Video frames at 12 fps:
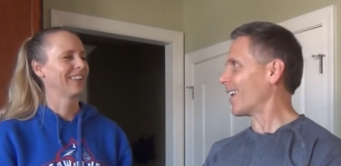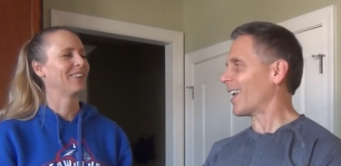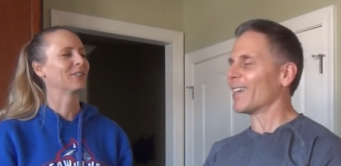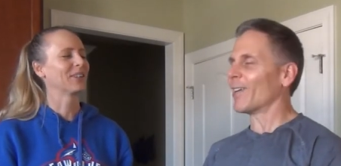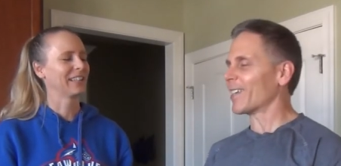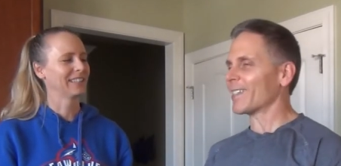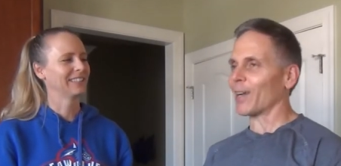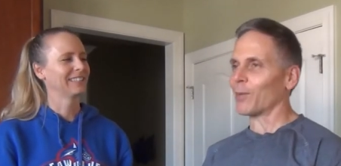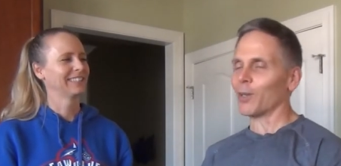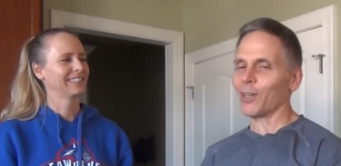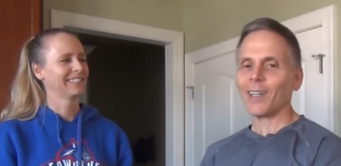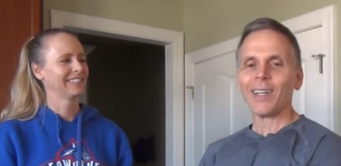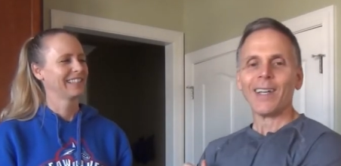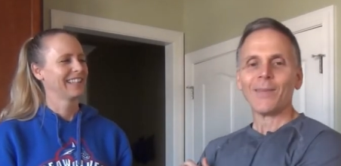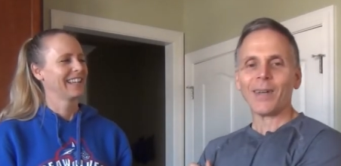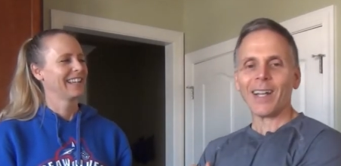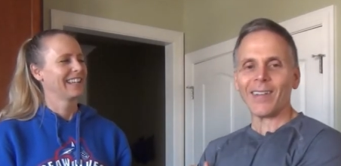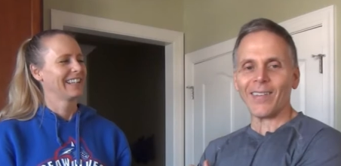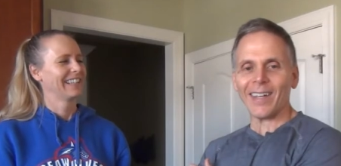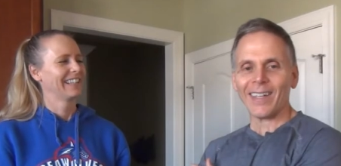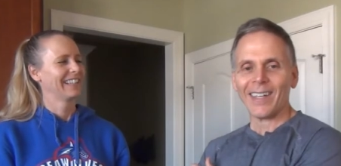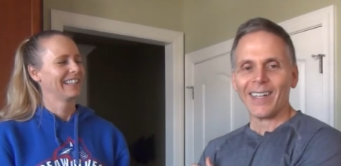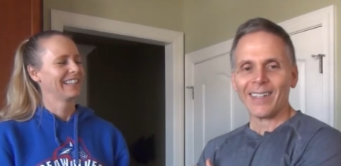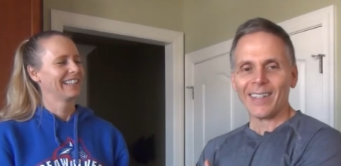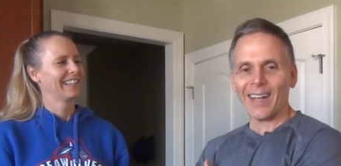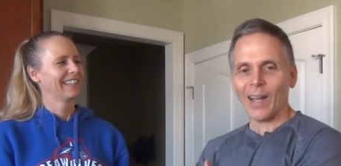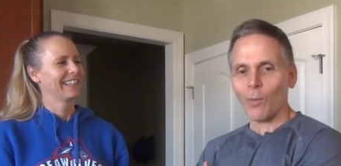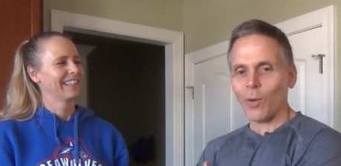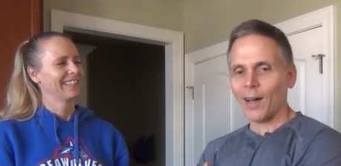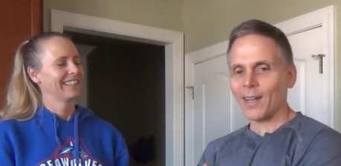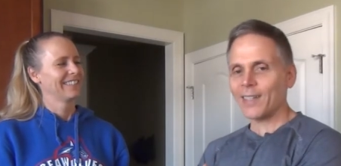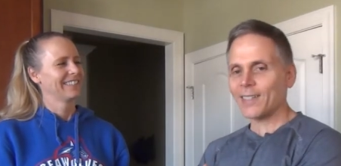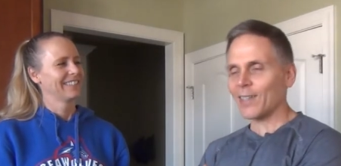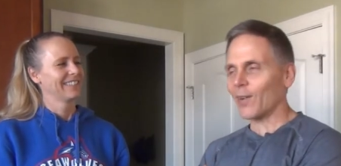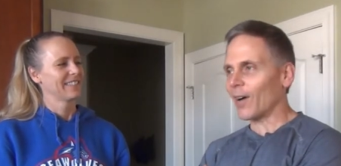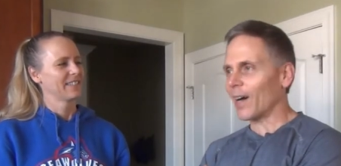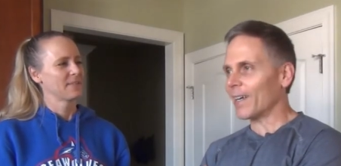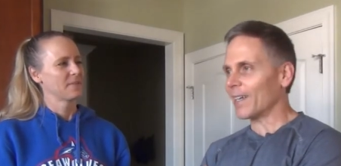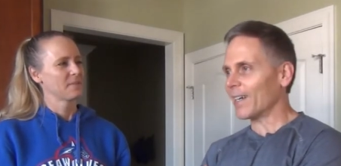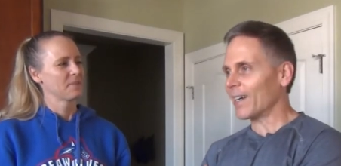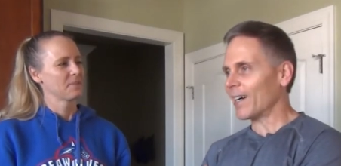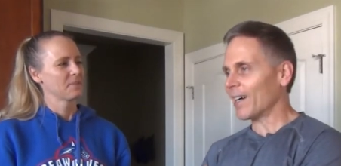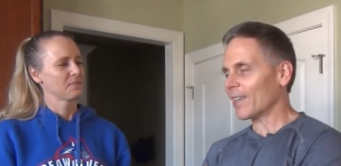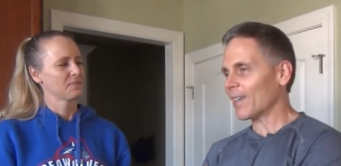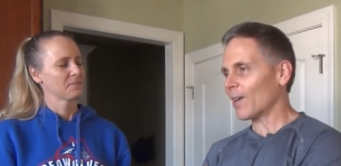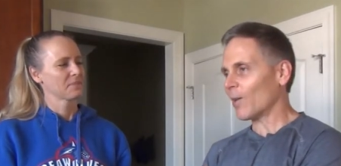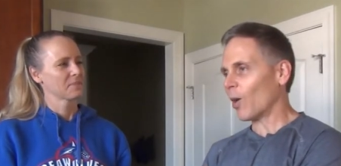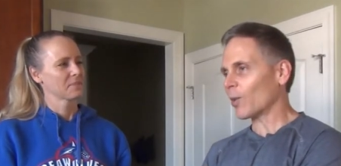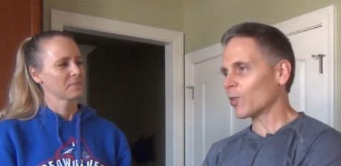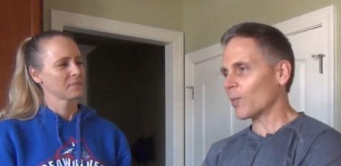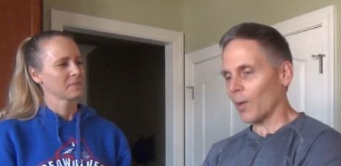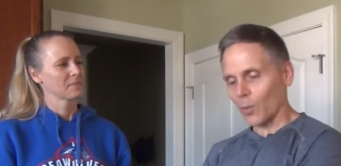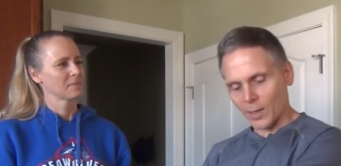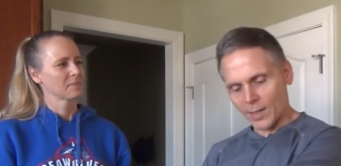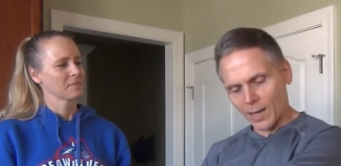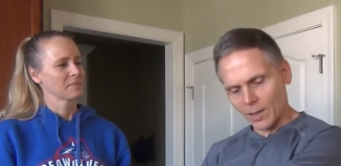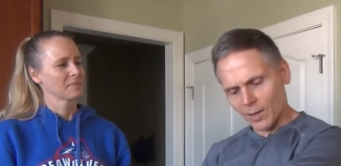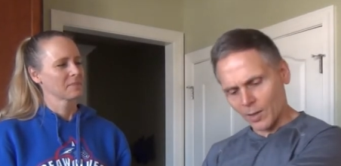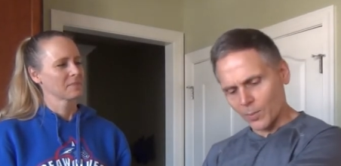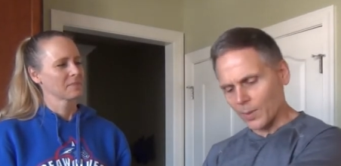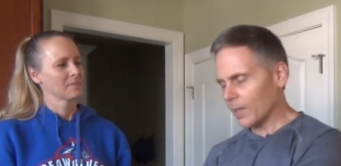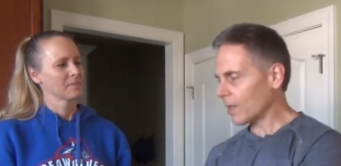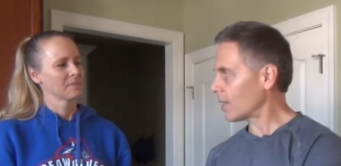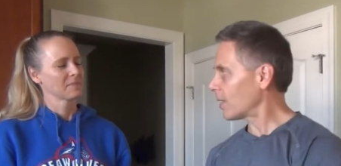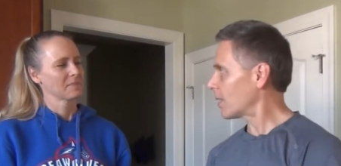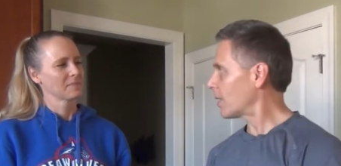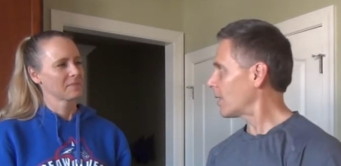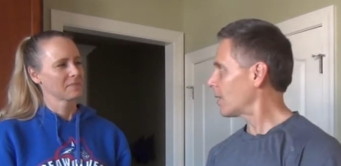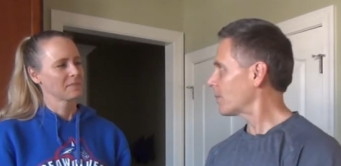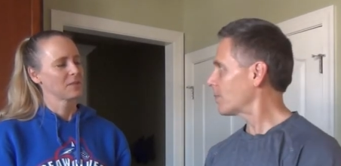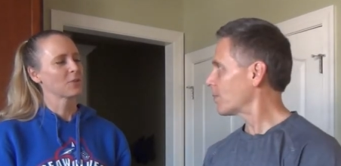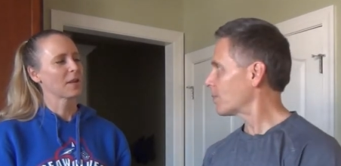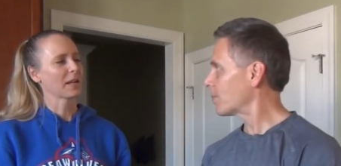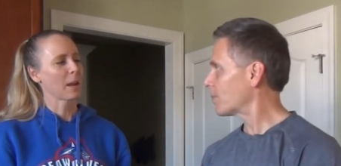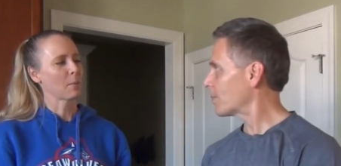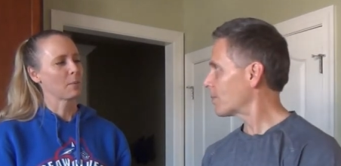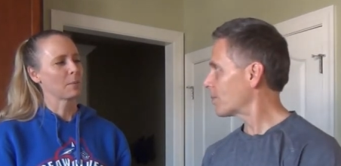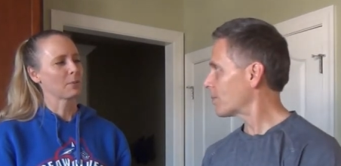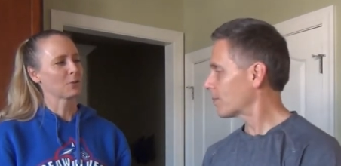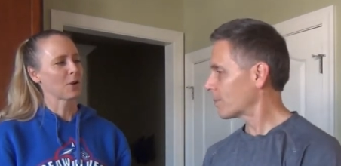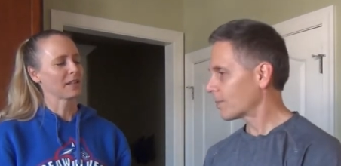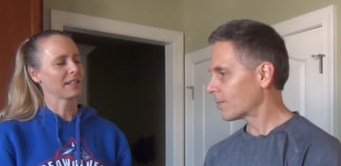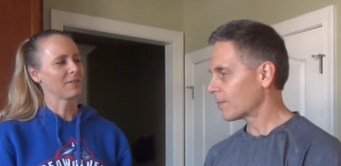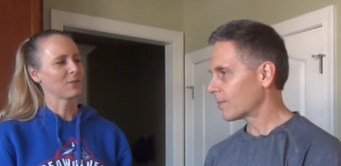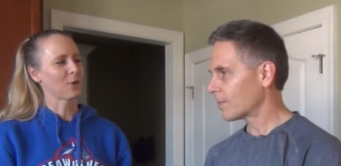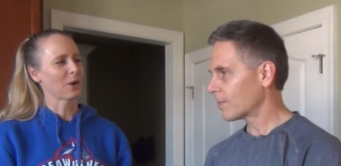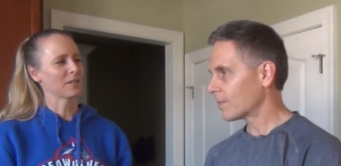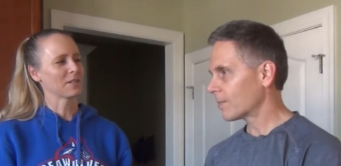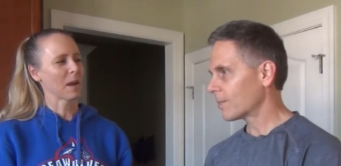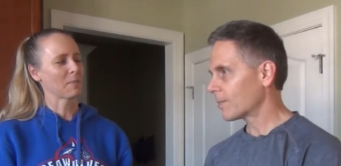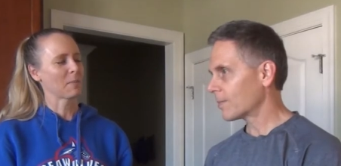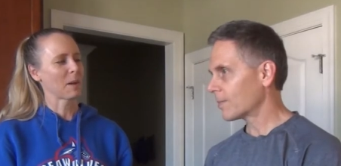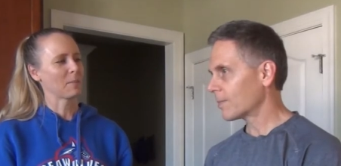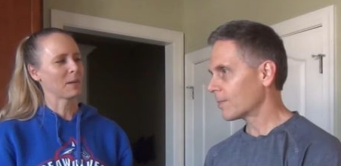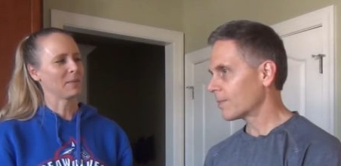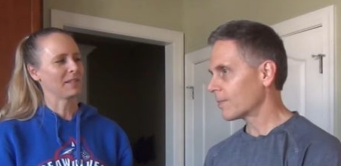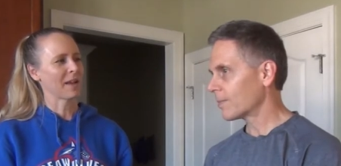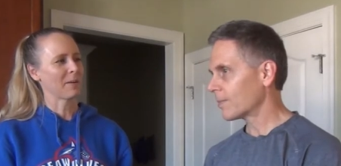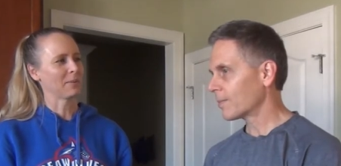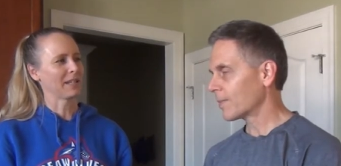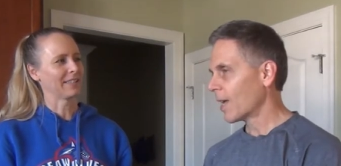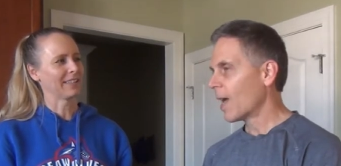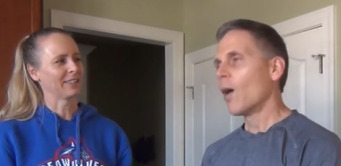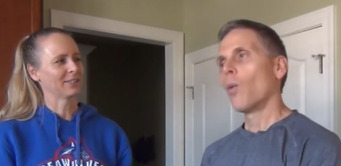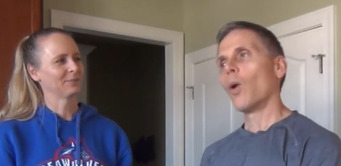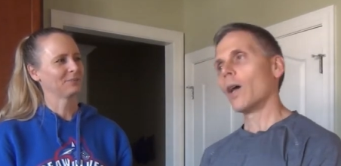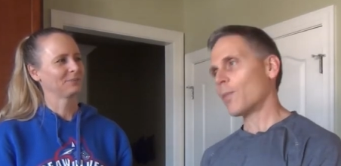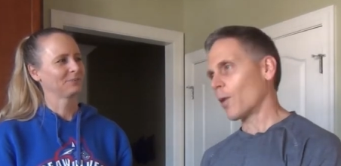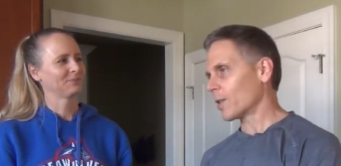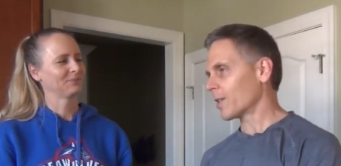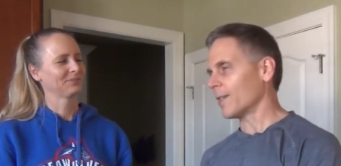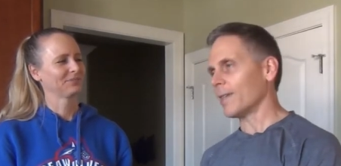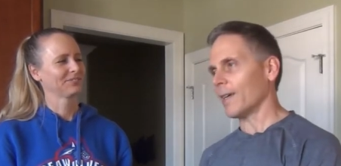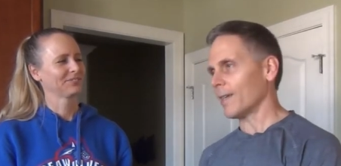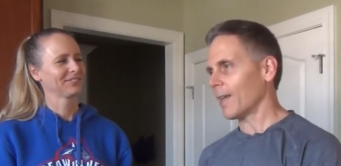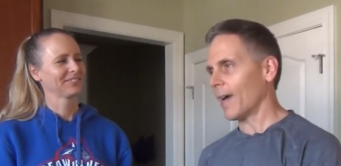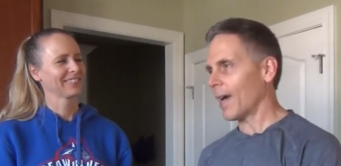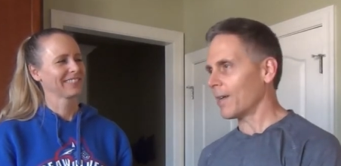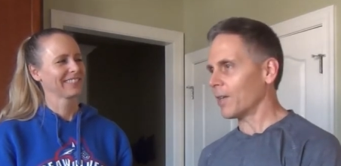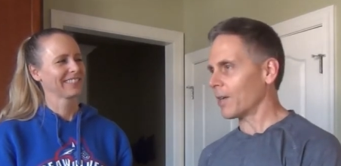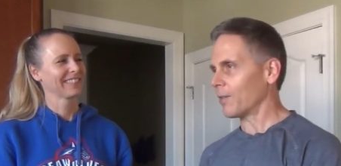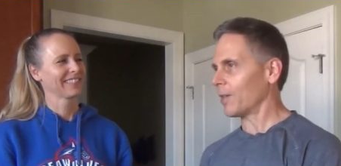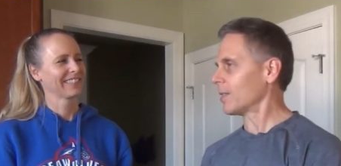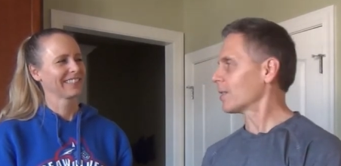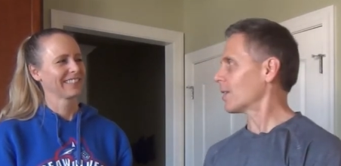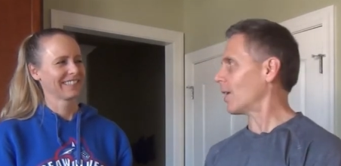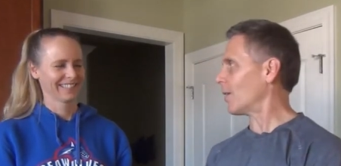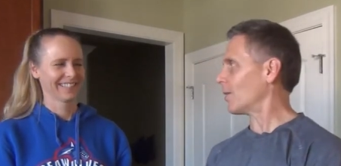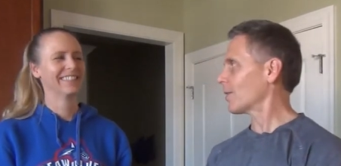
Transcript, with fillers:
Speaker 1: Yeah, okay. I know it's not a word. But anyway, that I wanted. So I, uh, you know, altered my workout a little bit. And uh,
Speaker 2: you said a couple people tried to give you a hard time about me not being there.
Speaker 1: One person did, and I had none of it. So